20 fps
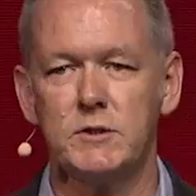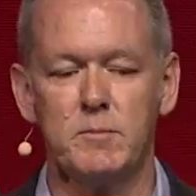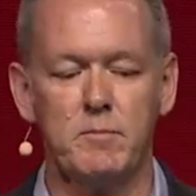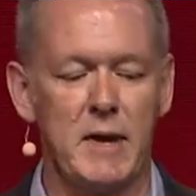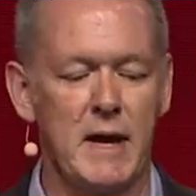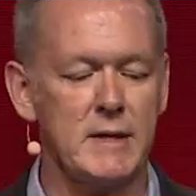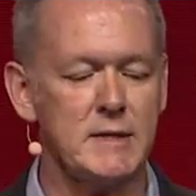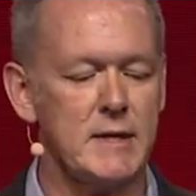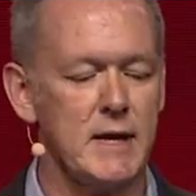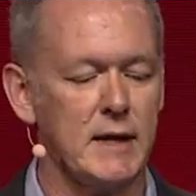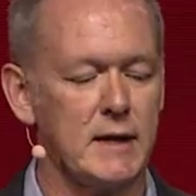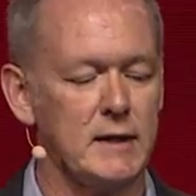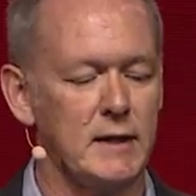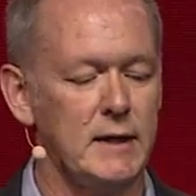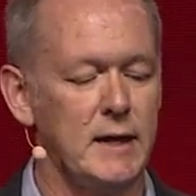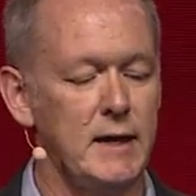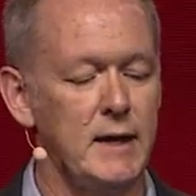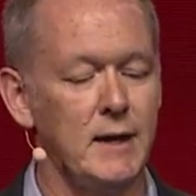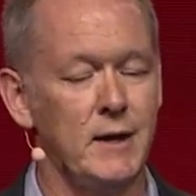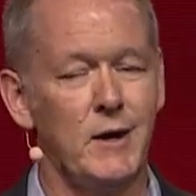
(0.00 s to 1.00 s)
and
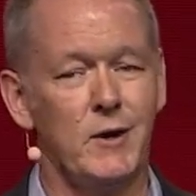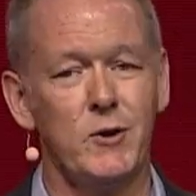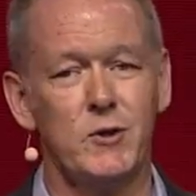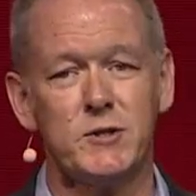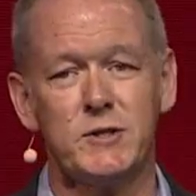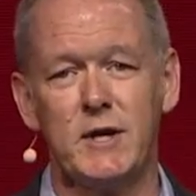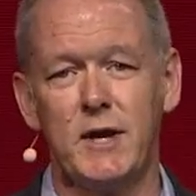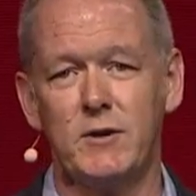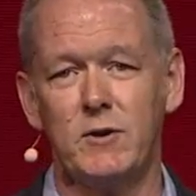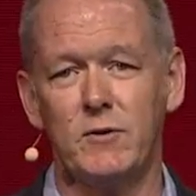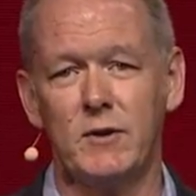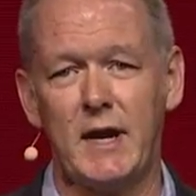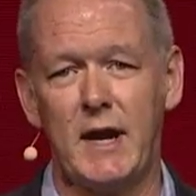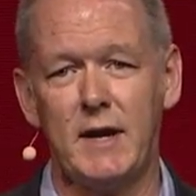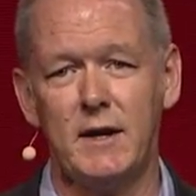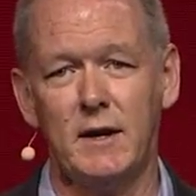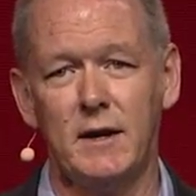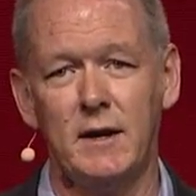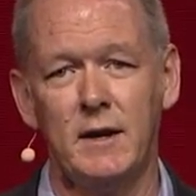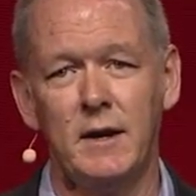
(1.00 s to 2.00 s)
semantically understand your
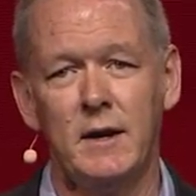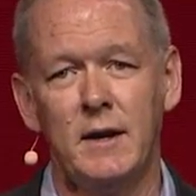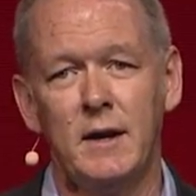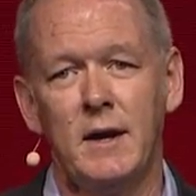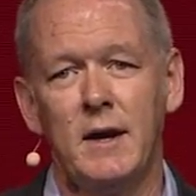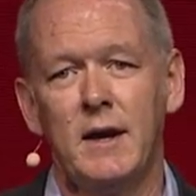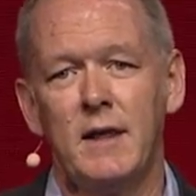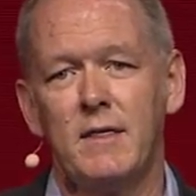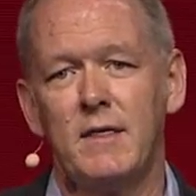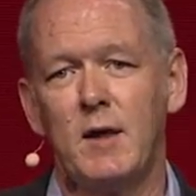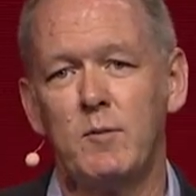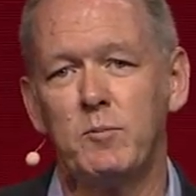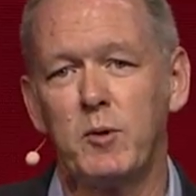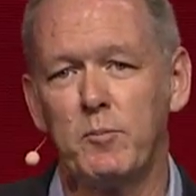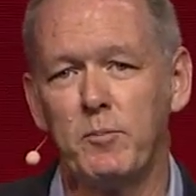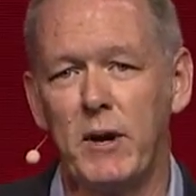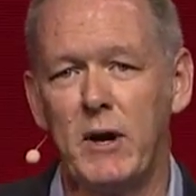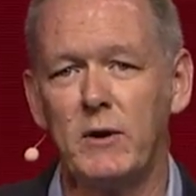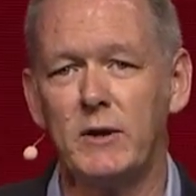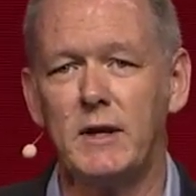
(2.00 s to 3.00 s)
data, then
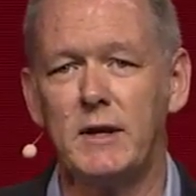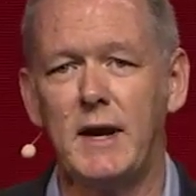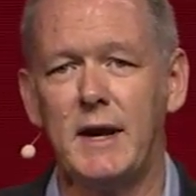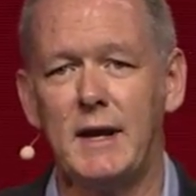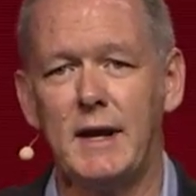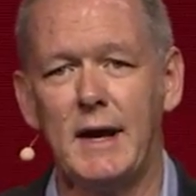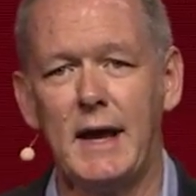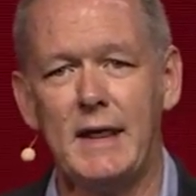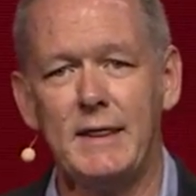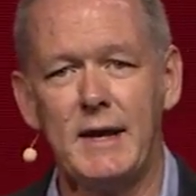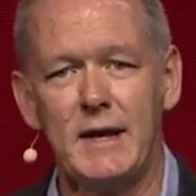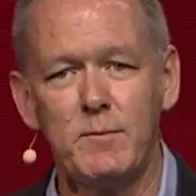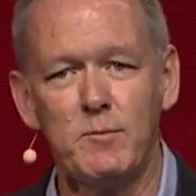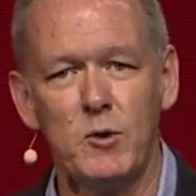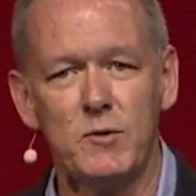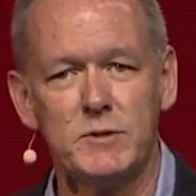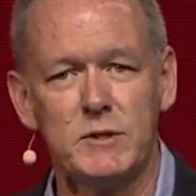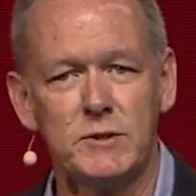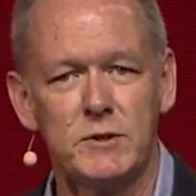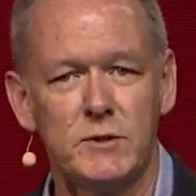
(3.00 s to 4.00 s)
prepare the data, and then it
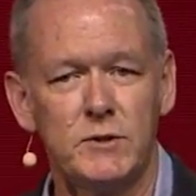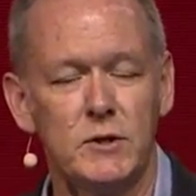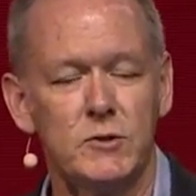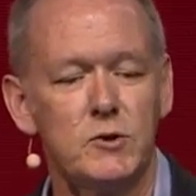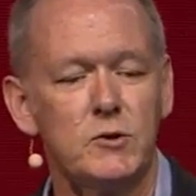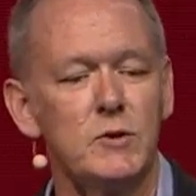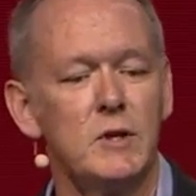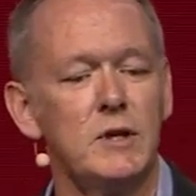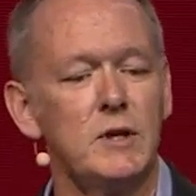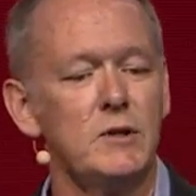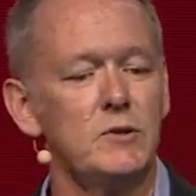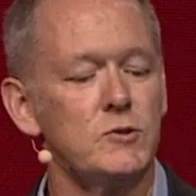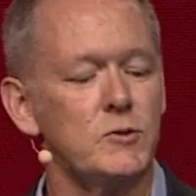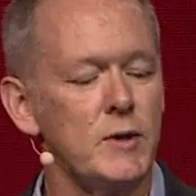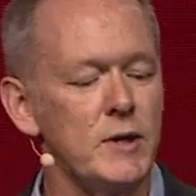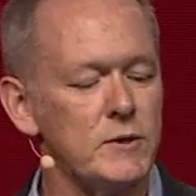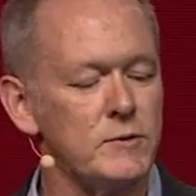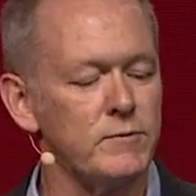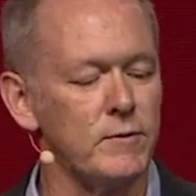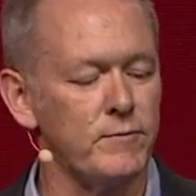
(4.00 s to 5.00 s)
moves into the
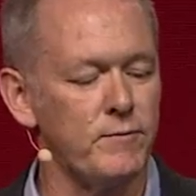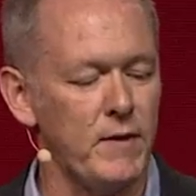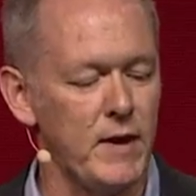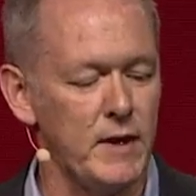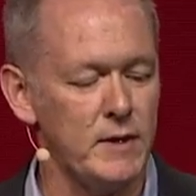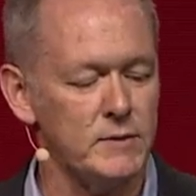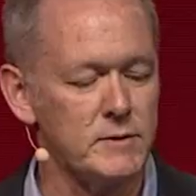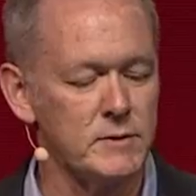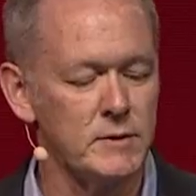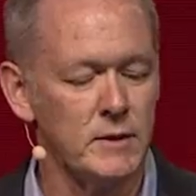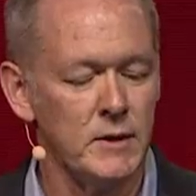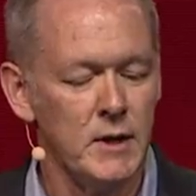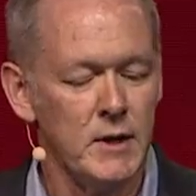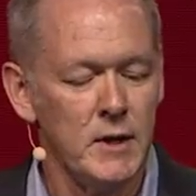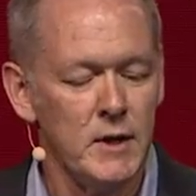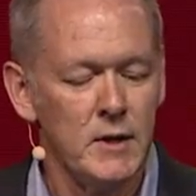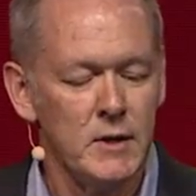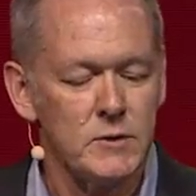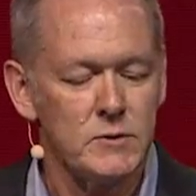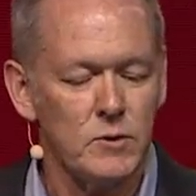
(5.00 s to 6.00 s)
transfer phase.
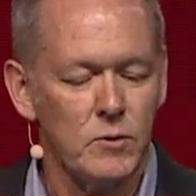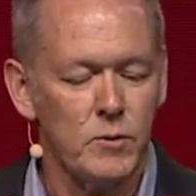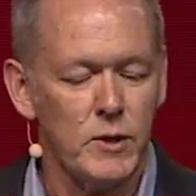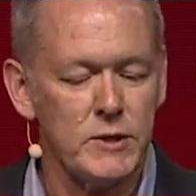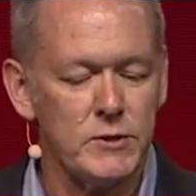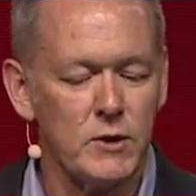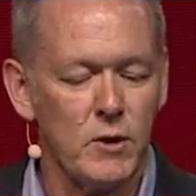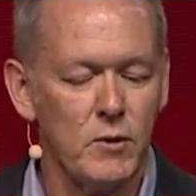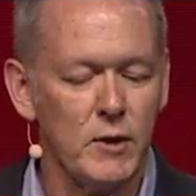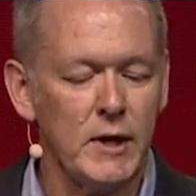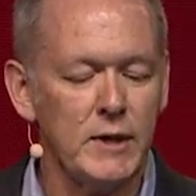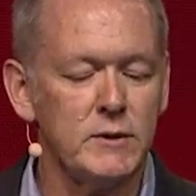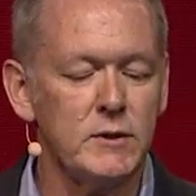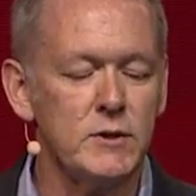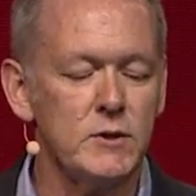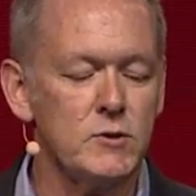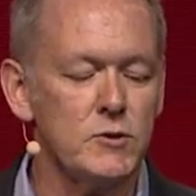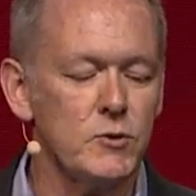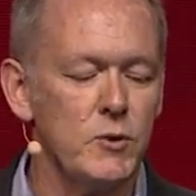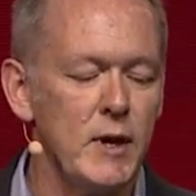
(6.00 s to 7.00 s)
So when it's going into
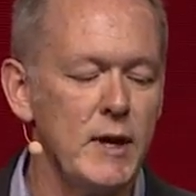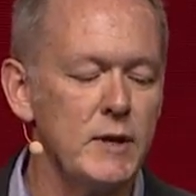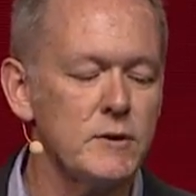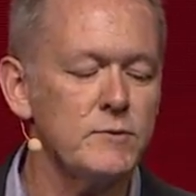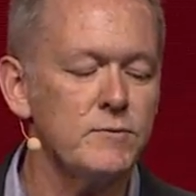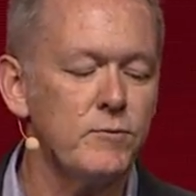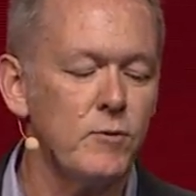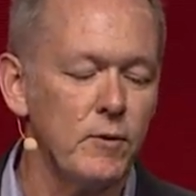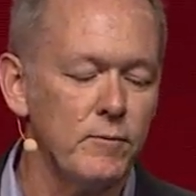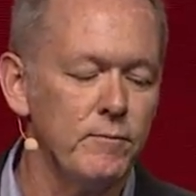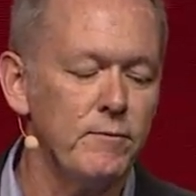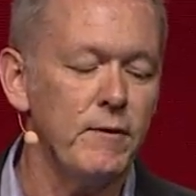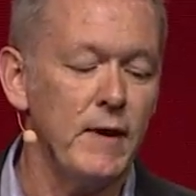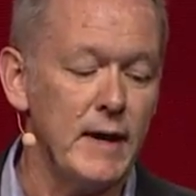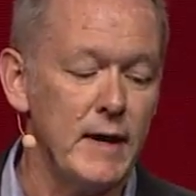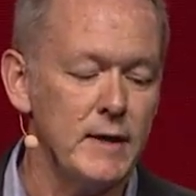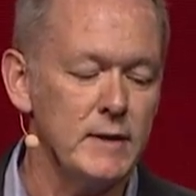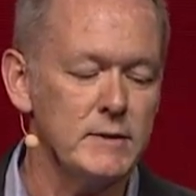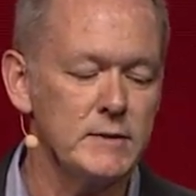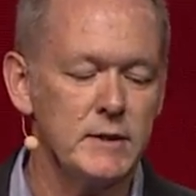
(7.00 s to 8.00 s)
this transform
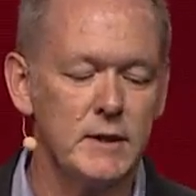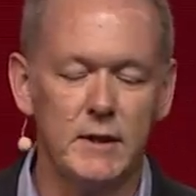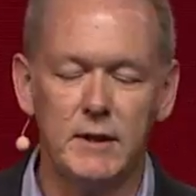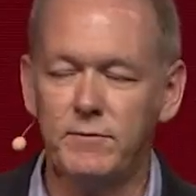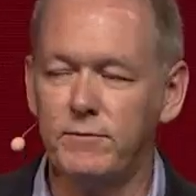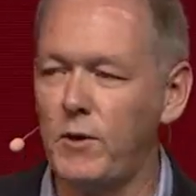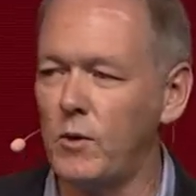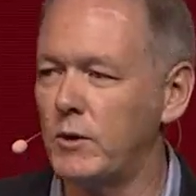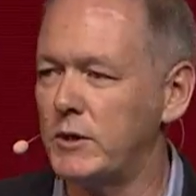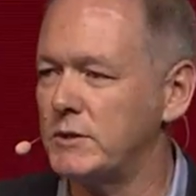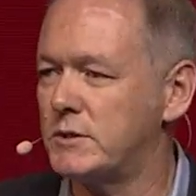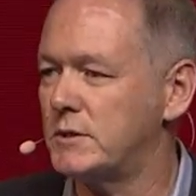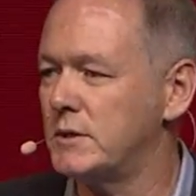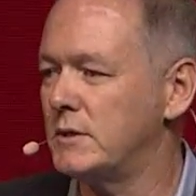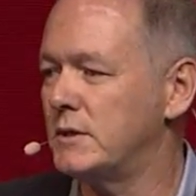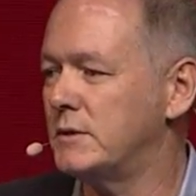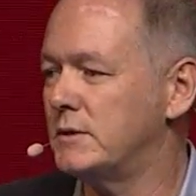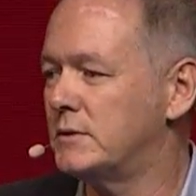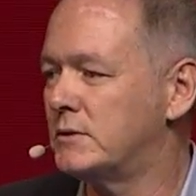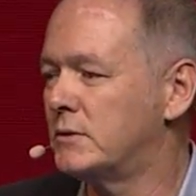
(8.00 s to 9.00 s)
phase, it
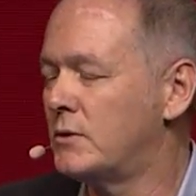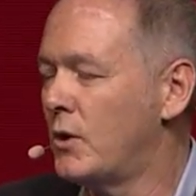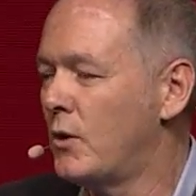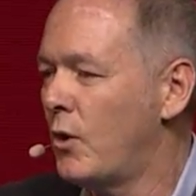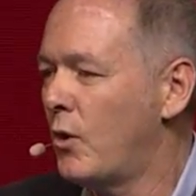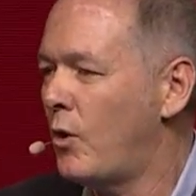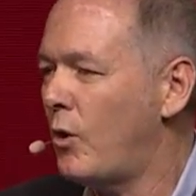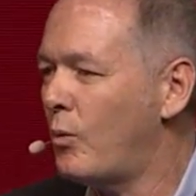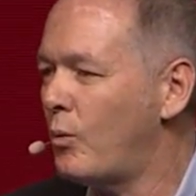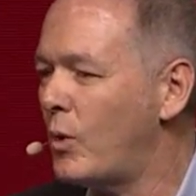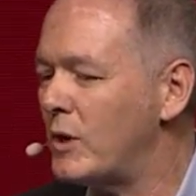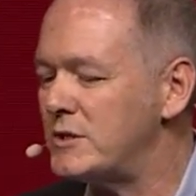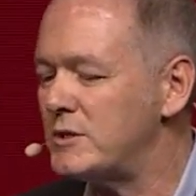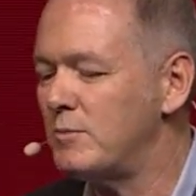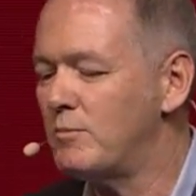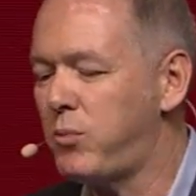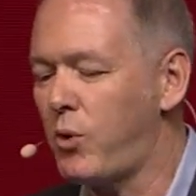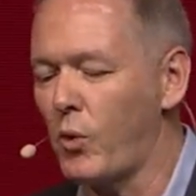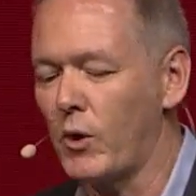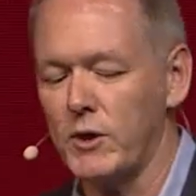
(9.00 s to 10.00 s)
focuses on what's
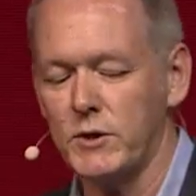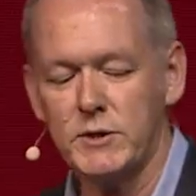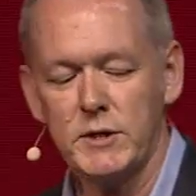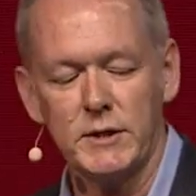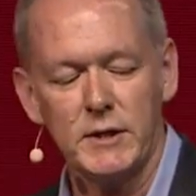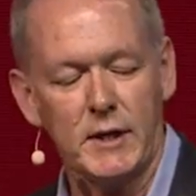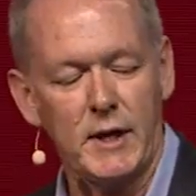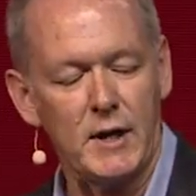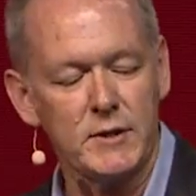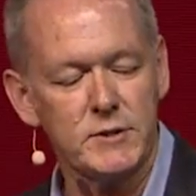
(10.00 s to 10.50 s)
important to the